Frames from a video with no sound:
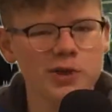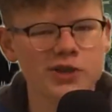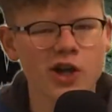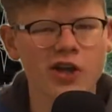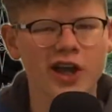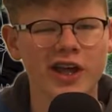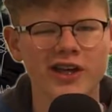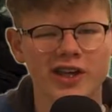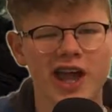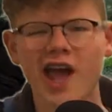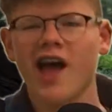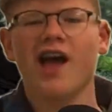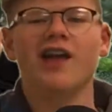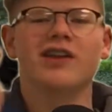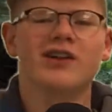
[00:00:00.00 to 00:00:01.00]
or he's not
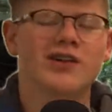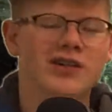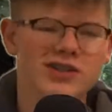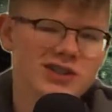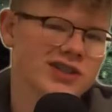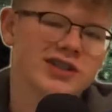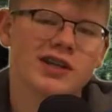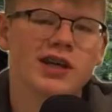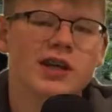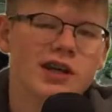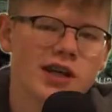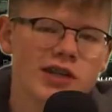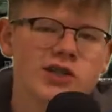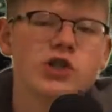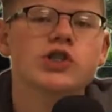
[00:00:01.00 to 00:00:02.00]

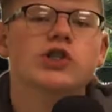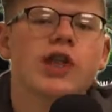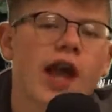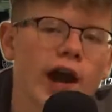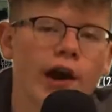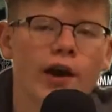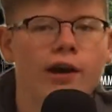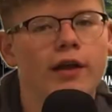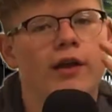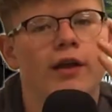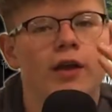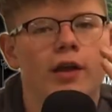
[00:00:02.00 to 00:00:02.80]
he's just there.